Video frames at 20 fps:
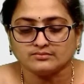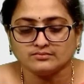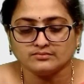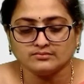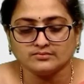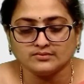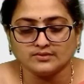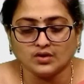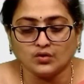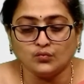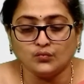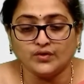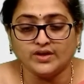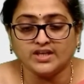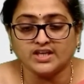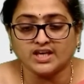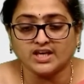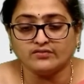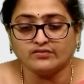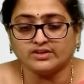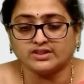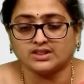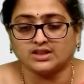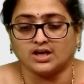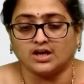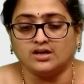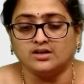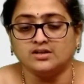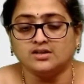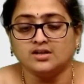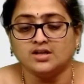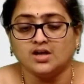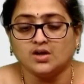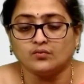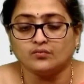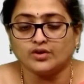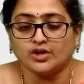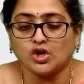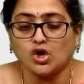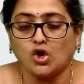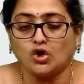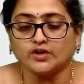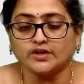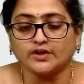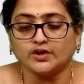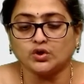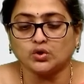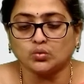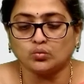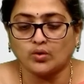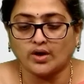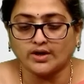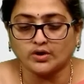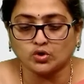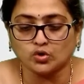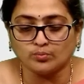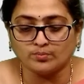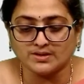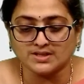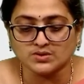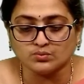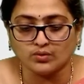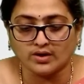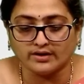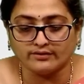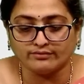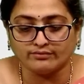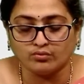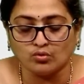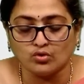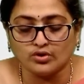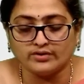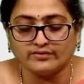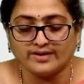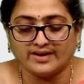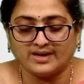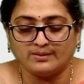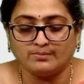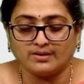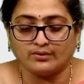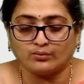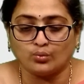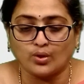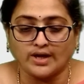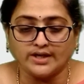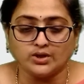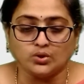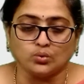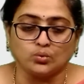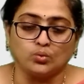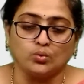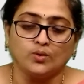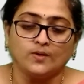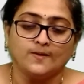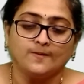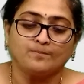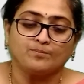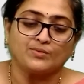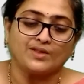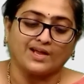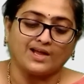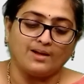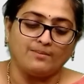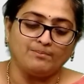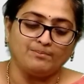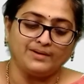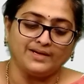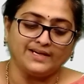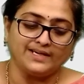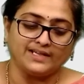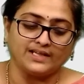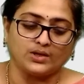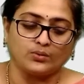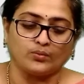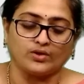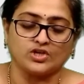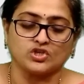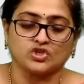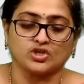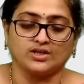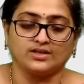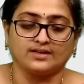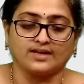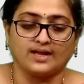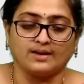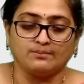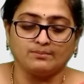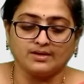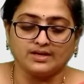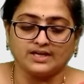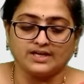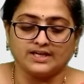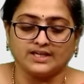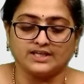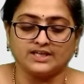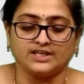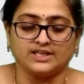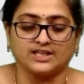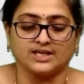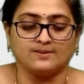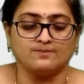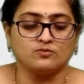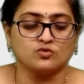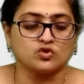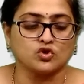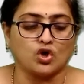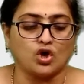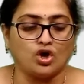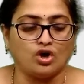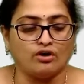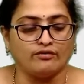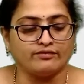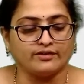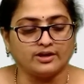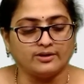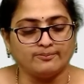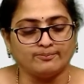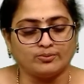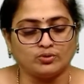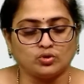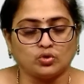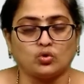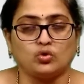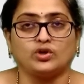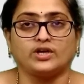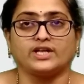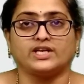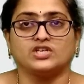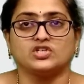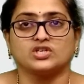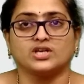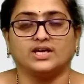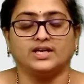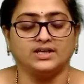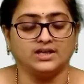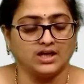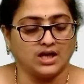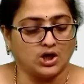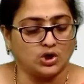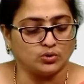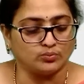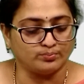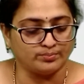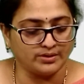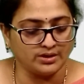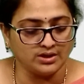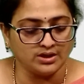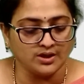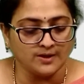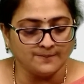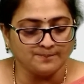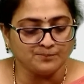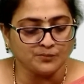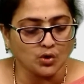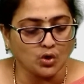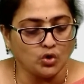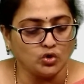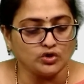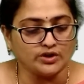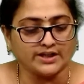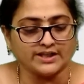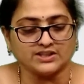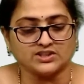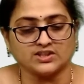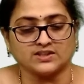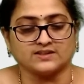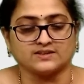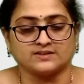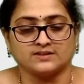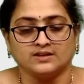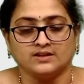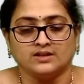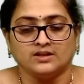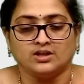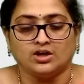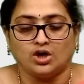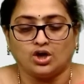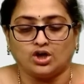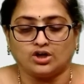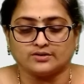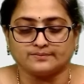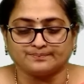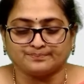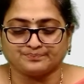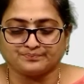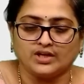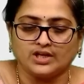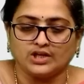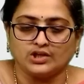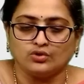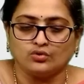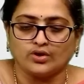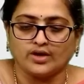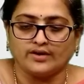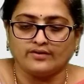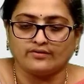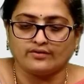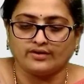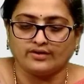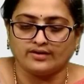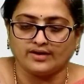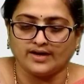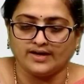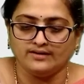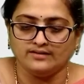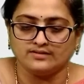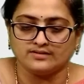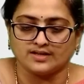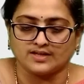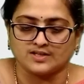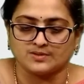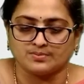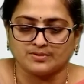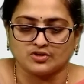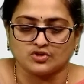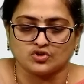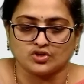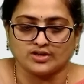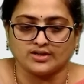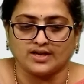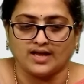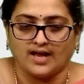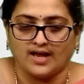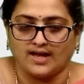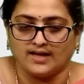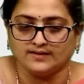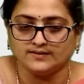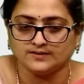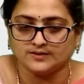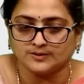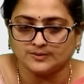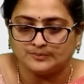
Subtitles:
with the V0 into Y2 plus Y4 divided by Y2, the complete equation can be written in terms of input voltage and output voltages, or you can rewrite this expression as